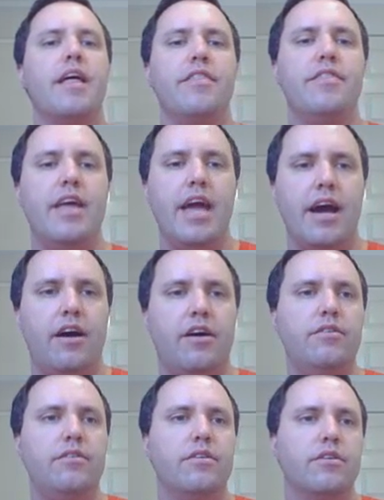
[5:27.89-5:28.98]

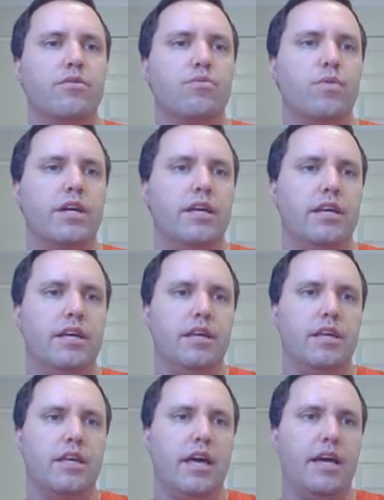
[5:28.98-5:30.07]
Now we
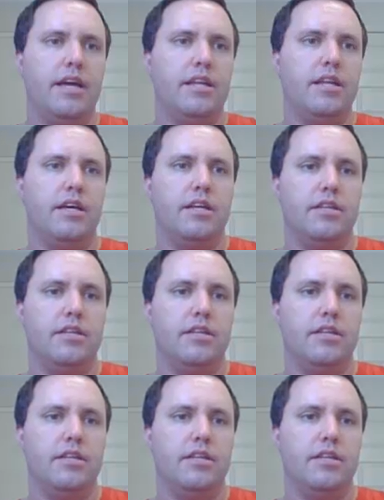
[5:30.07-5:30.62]
can